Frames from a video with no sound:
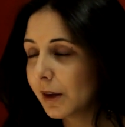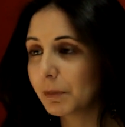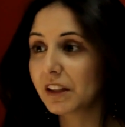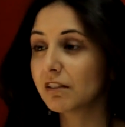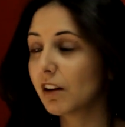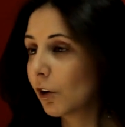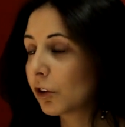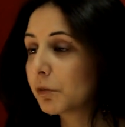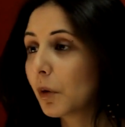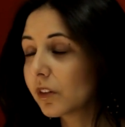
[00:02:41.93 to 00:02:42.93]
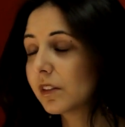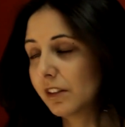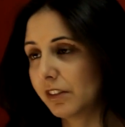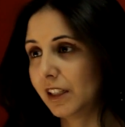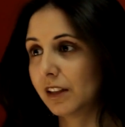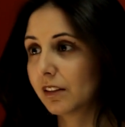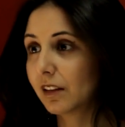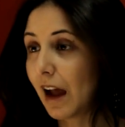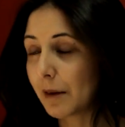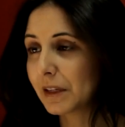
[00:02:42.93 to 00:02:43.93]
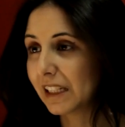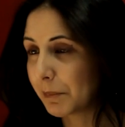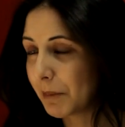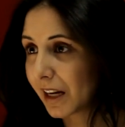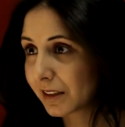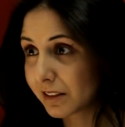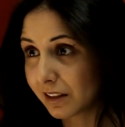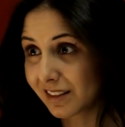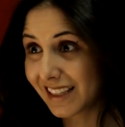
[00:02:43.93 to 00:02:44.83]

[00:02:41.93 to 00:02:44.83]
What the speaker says: but there are a lot of positive things happening in Pakistan.